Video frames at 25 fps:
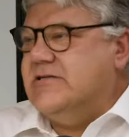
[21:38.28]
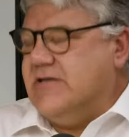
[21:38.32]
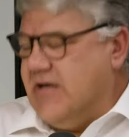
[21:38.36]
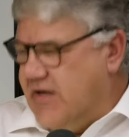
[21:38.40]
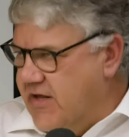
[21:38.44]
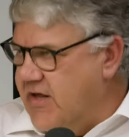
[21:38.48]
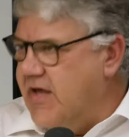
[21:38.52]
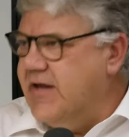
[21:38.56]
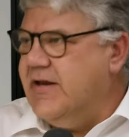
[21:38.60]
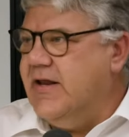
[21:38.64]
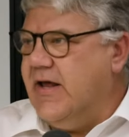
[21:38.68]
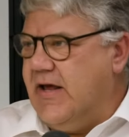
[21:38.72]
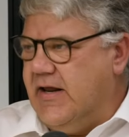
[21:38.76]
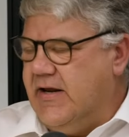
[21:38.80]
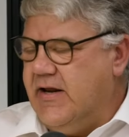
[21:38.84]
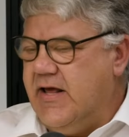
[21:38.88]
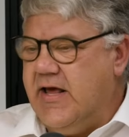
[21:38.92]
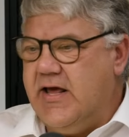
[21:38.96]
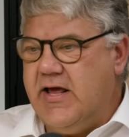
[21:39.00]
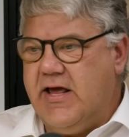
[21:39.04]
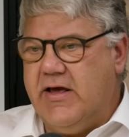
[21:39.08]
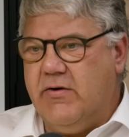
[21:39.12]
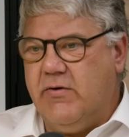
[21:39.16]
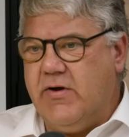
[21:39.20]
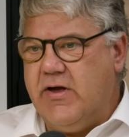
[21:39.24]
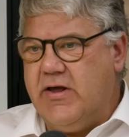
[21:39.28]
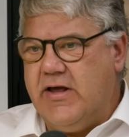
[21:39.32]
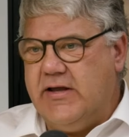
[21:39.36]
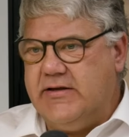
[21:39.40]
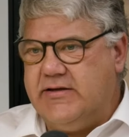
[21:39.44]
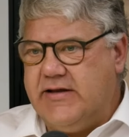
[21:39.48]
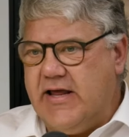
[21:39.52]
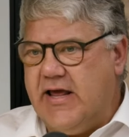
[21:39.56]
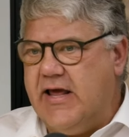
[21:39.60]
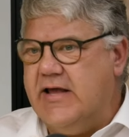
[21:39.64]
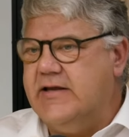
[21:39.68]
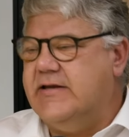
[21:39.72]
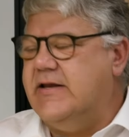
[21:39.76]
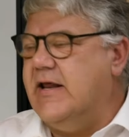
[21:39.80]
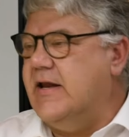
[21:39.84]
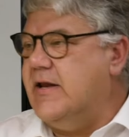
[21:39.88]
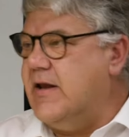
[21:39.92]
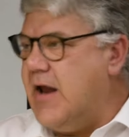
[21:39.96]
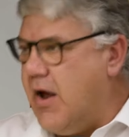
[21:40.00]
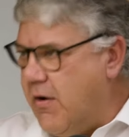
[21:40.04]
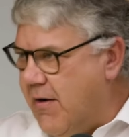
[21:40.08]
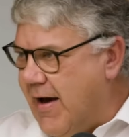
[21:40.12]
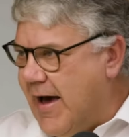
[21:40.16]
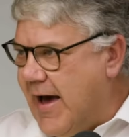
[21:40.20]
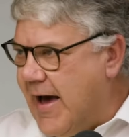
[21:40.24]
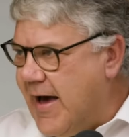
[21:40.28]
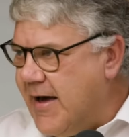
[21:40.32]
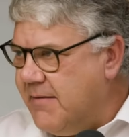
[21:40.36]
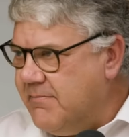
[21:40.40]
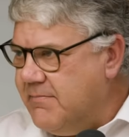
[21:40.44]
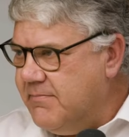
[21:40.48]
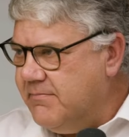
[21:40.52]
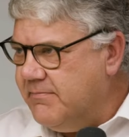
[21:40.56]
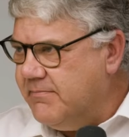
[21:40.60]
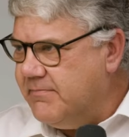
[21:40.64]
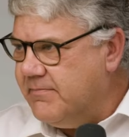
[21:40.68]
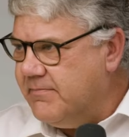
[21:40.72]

yes, indeed. It did no harm.